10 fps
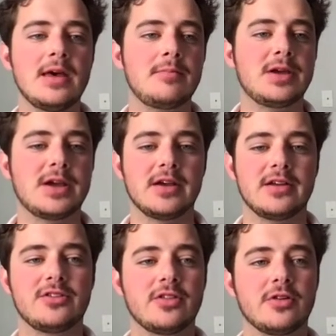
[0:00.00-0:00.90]

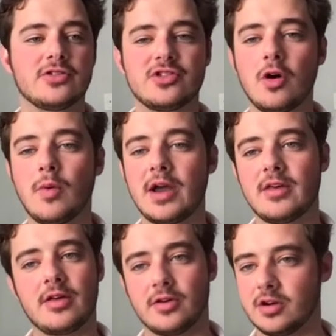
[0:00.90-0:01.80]
because there's no way
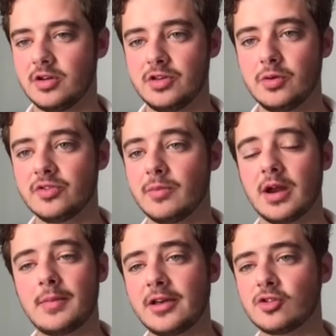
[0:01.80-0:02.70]
that they're going to use a
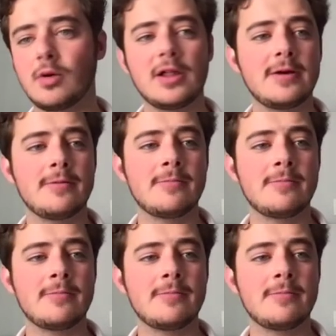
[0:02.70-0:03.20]
MetaMask wallet.